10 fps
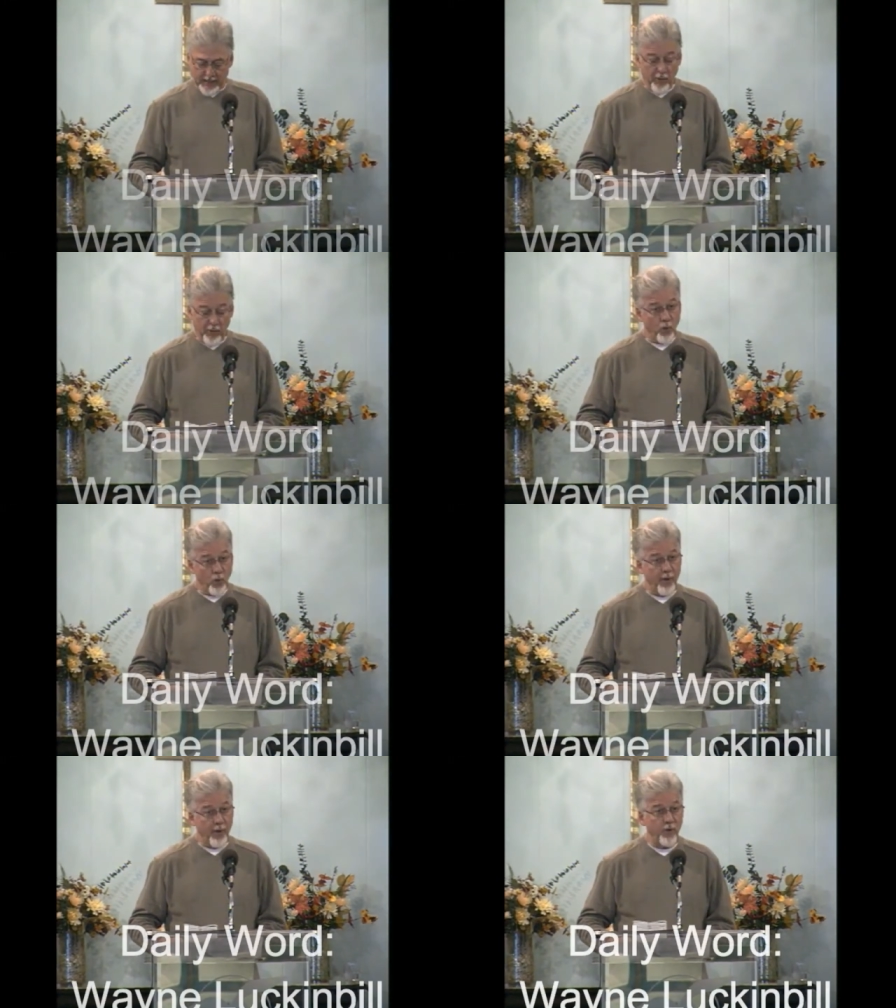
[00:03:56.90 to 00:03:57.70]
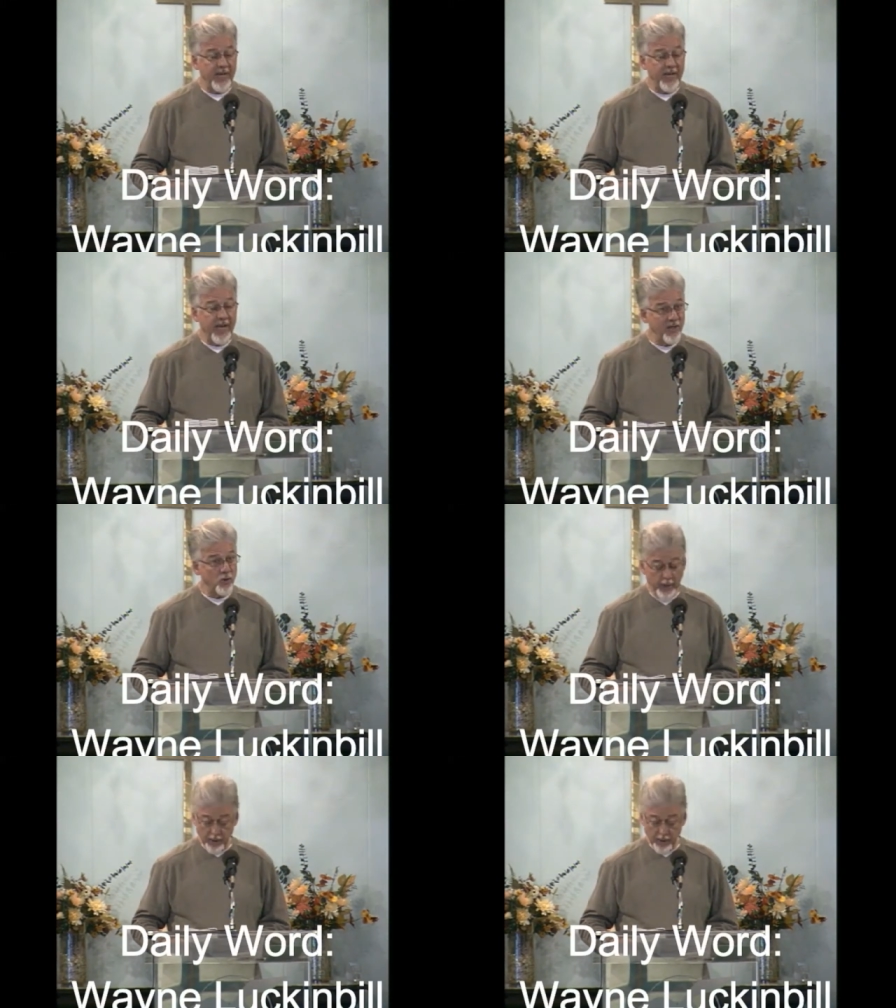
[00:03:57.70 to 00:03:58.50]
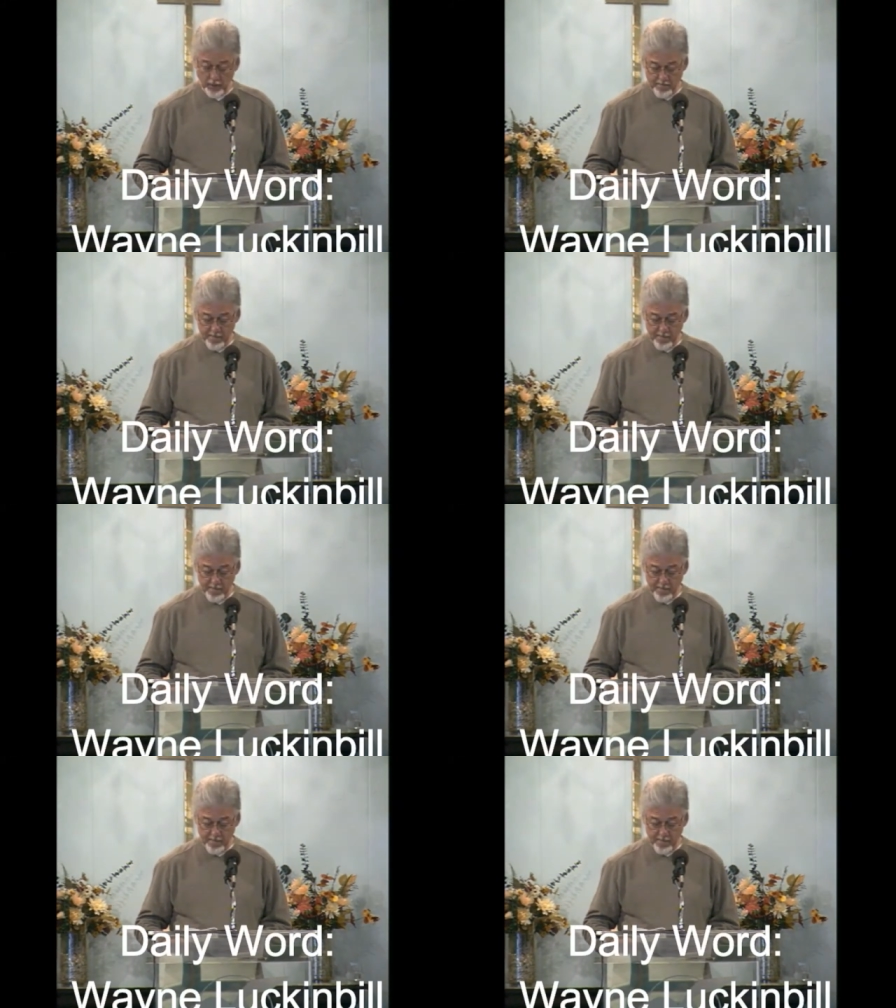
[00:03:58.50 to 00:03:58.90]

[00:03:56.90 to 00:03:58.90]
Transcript: The word for today is will.